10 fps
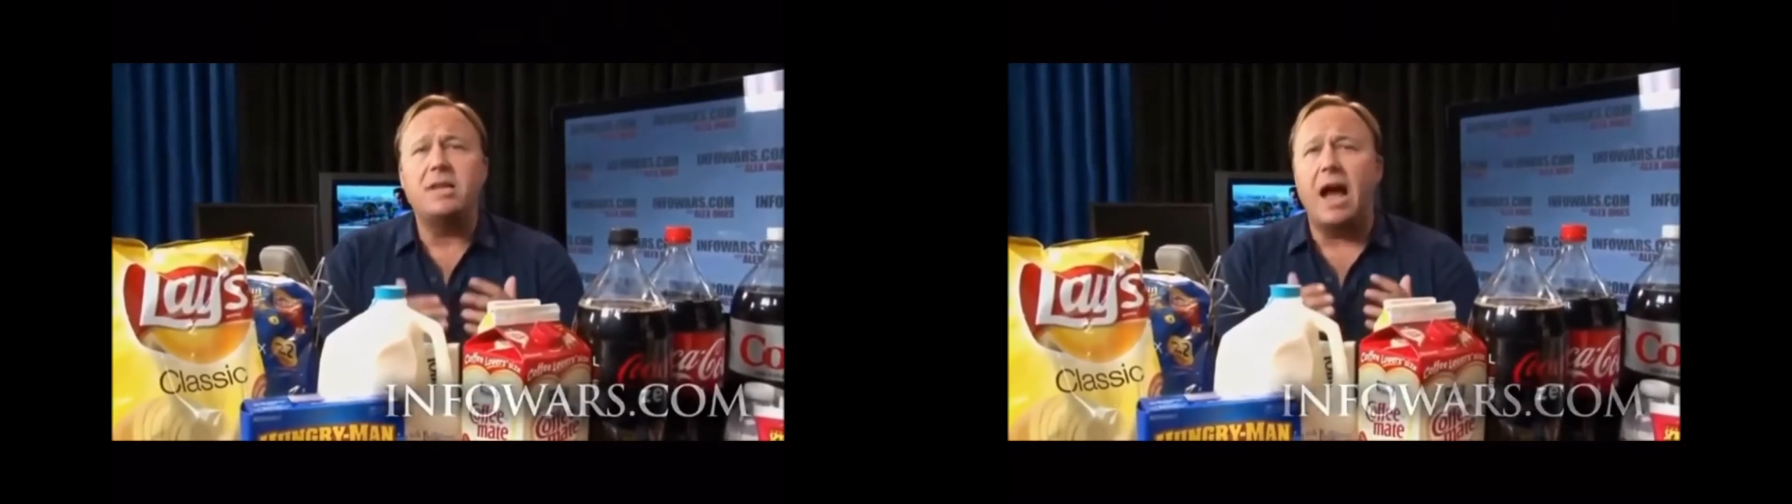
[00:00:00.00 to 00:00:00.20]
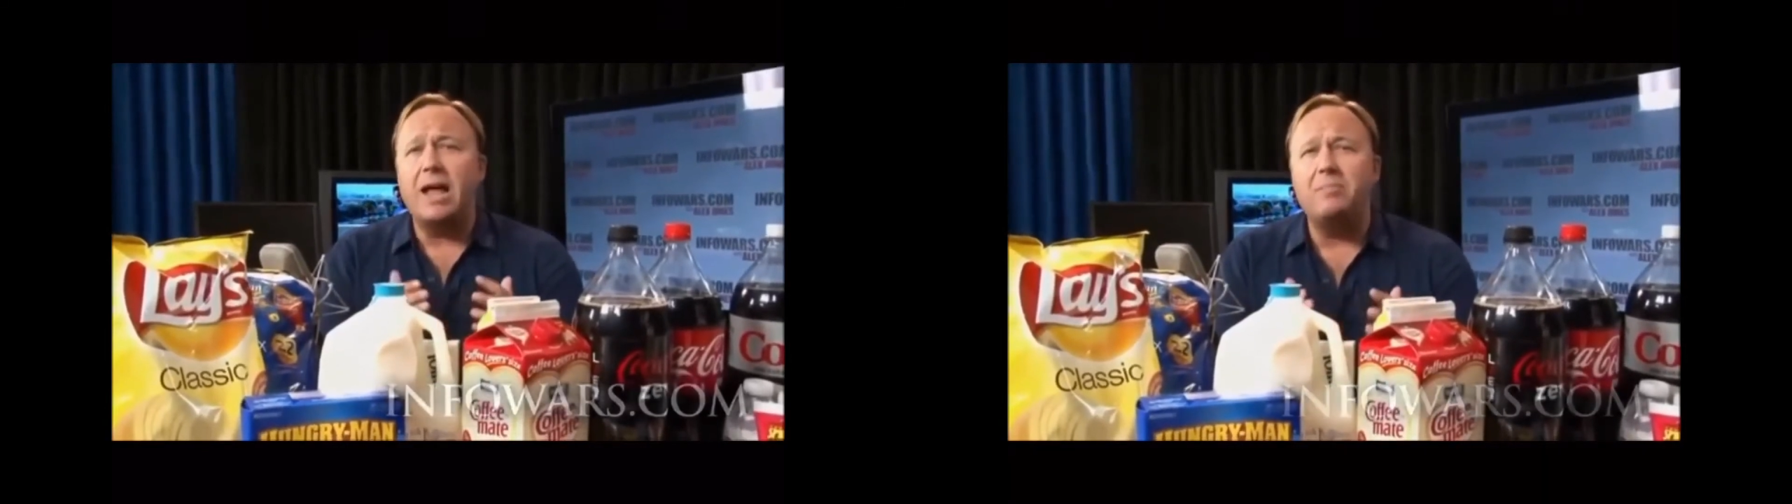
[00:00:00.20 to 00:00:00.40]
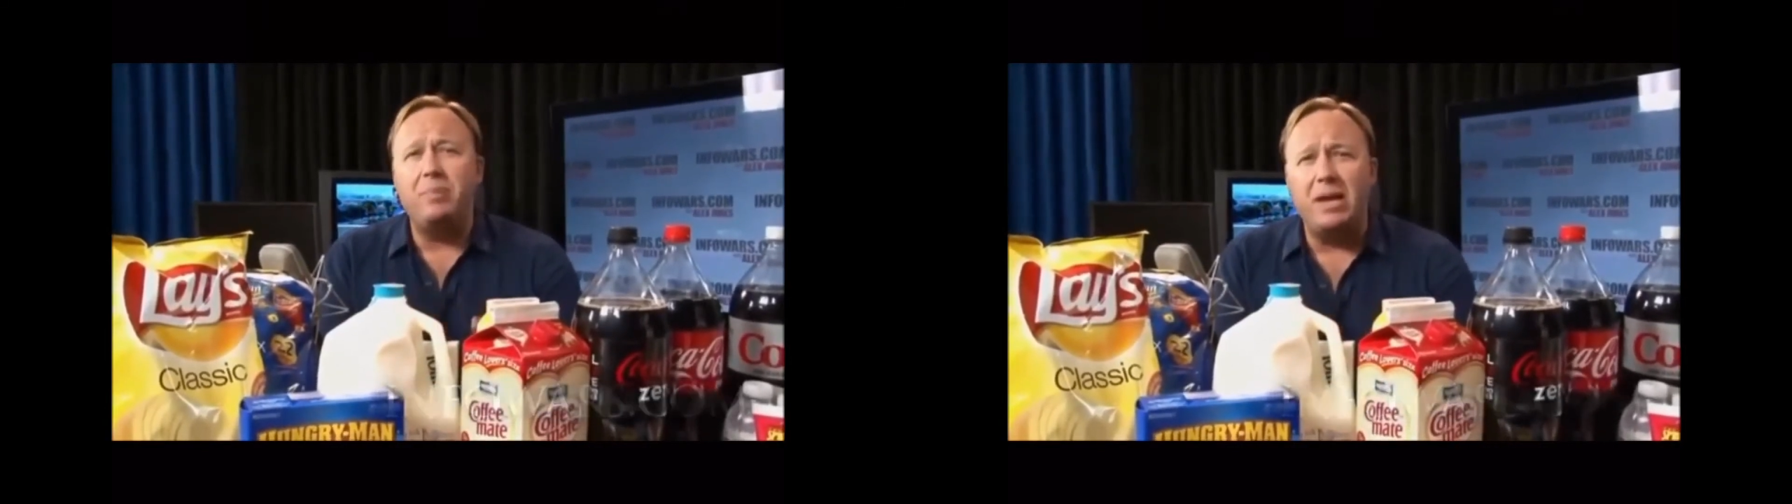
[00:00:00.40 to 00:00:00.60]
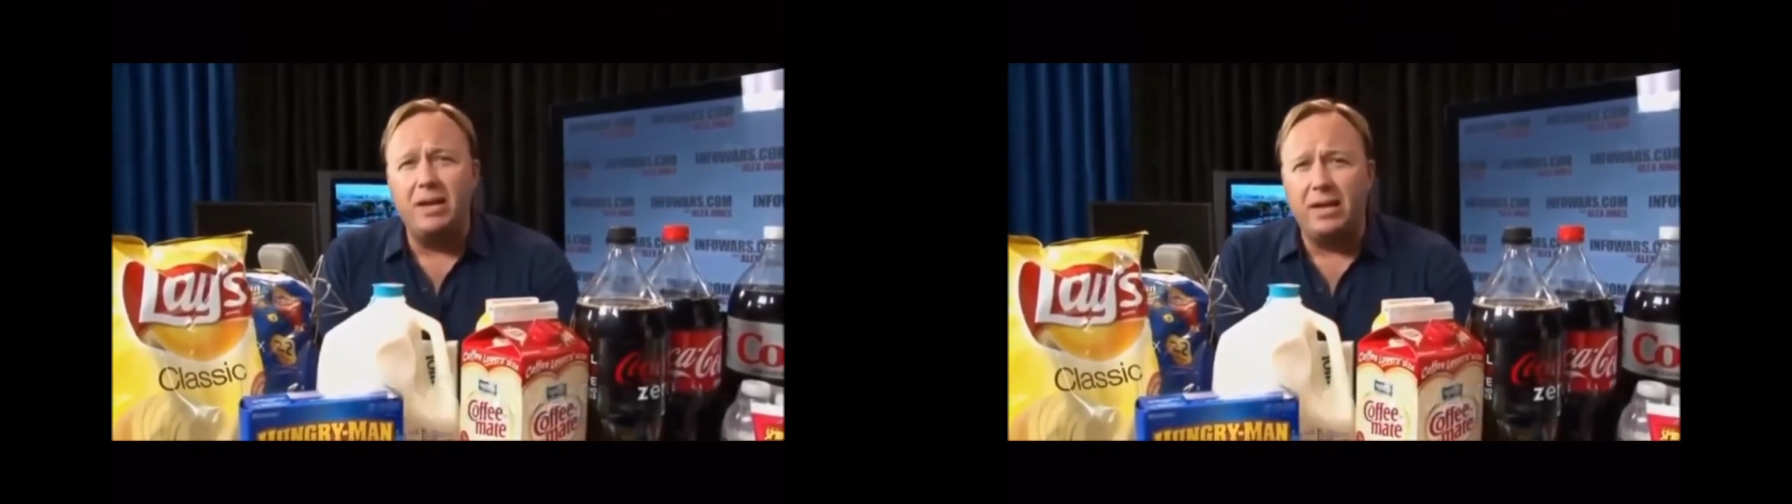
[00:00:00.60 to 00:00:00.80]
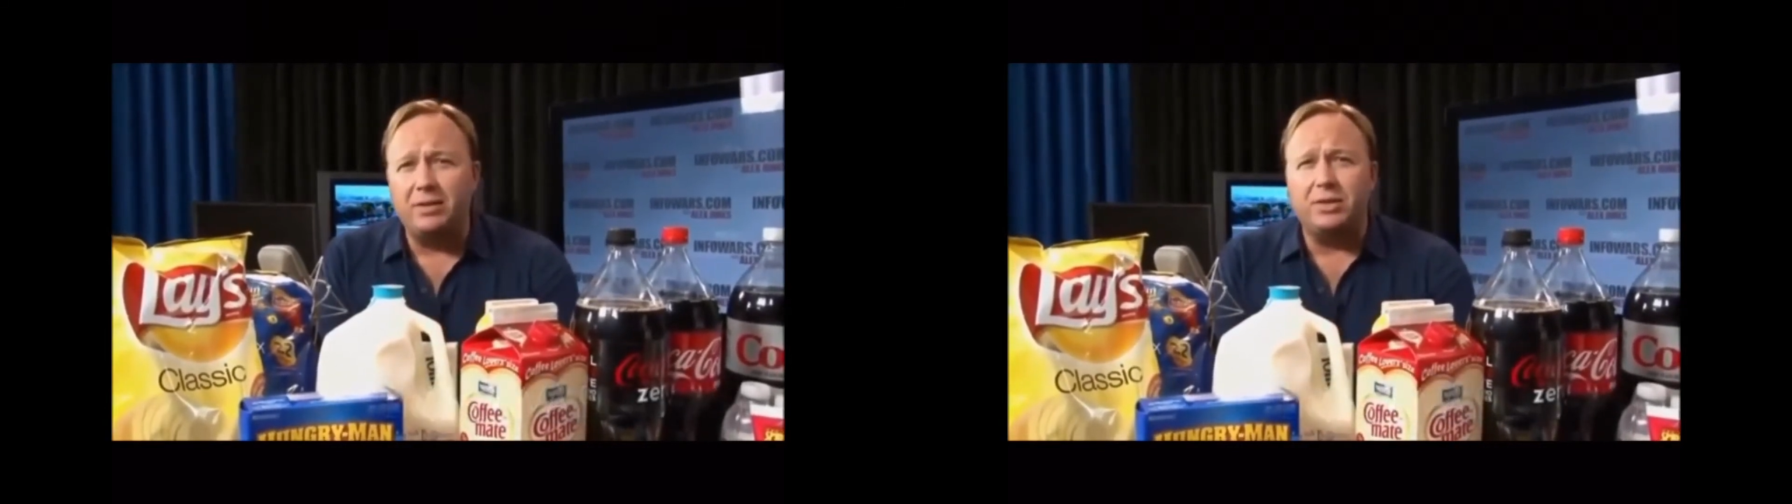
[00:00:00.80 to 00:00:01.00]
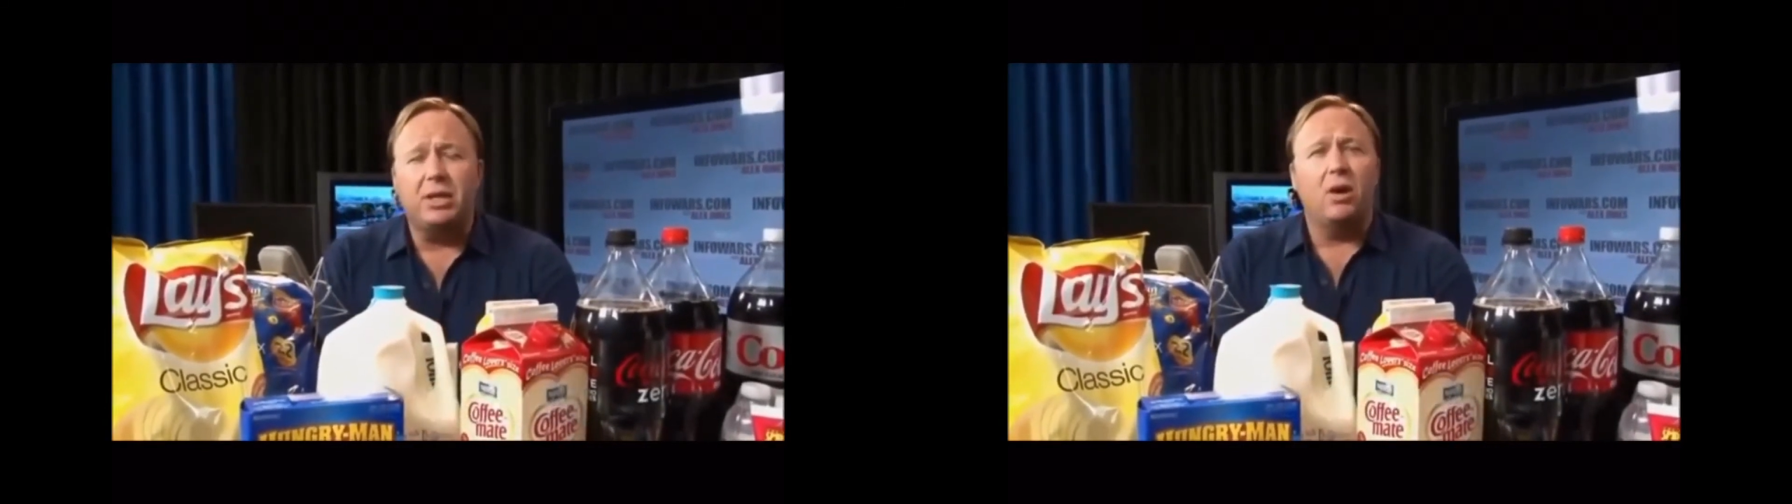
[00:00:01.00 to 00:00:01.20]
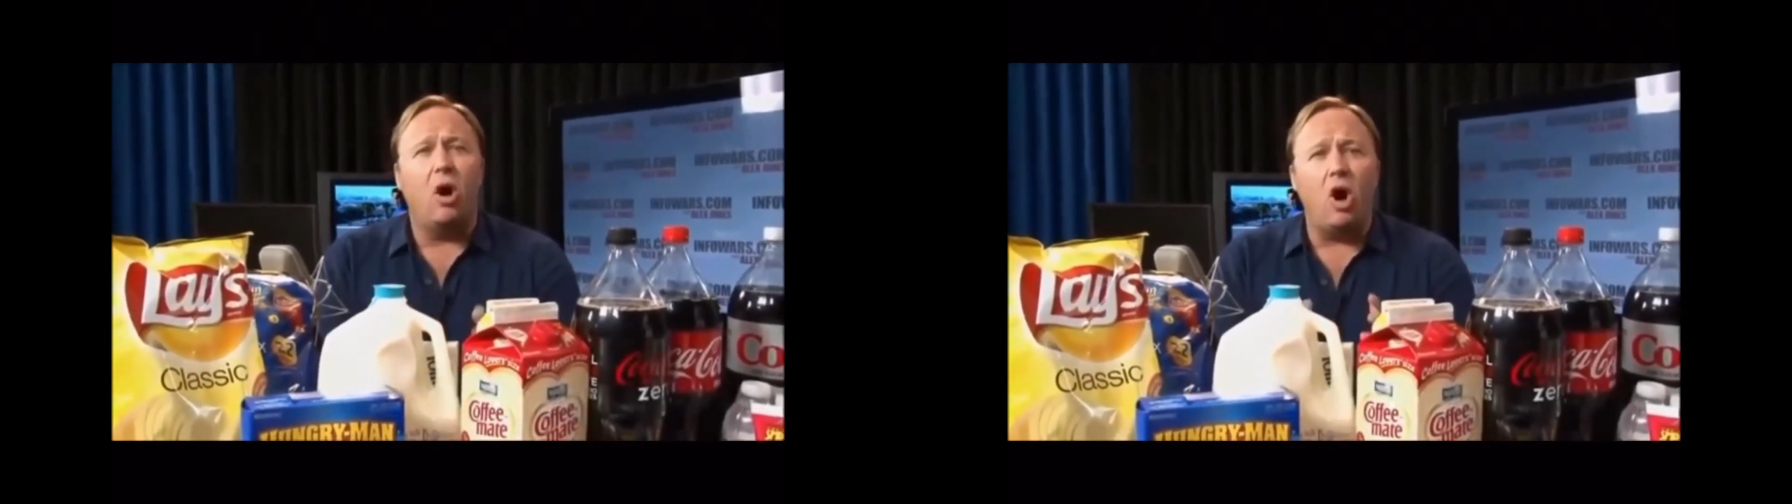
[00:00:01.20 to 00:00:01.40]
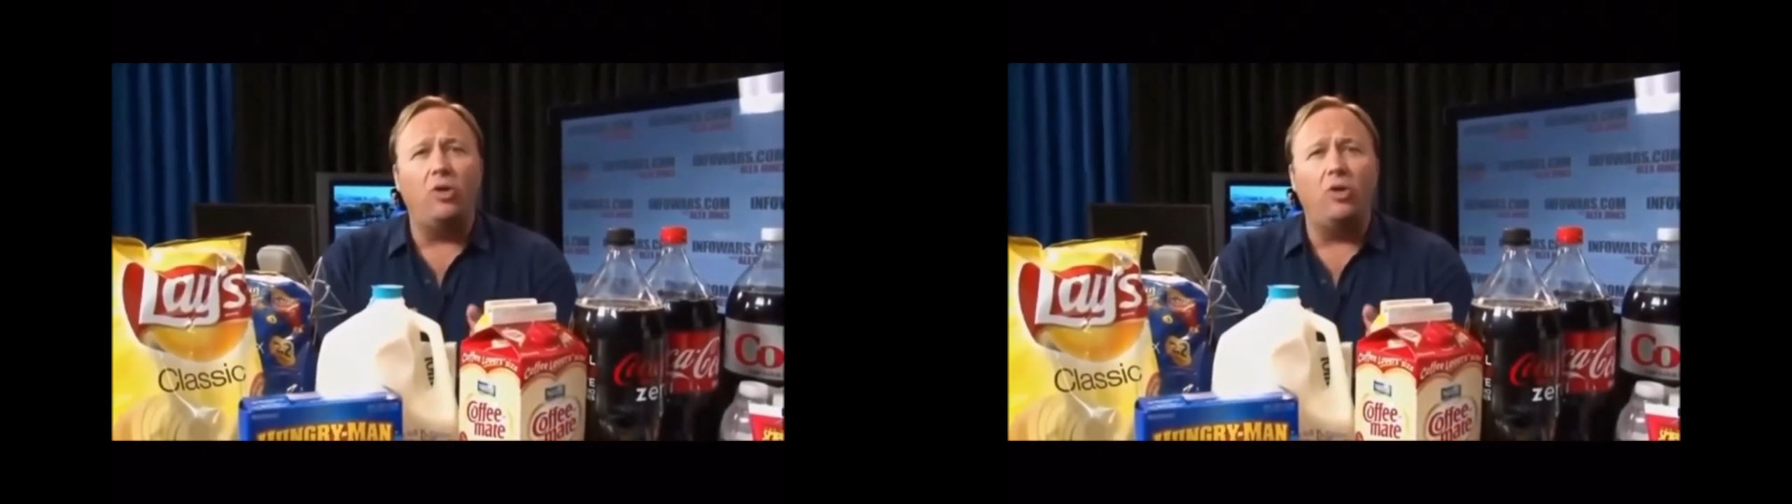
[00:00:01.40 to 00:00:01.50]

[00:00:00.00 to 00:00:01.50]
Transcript: Diabetes,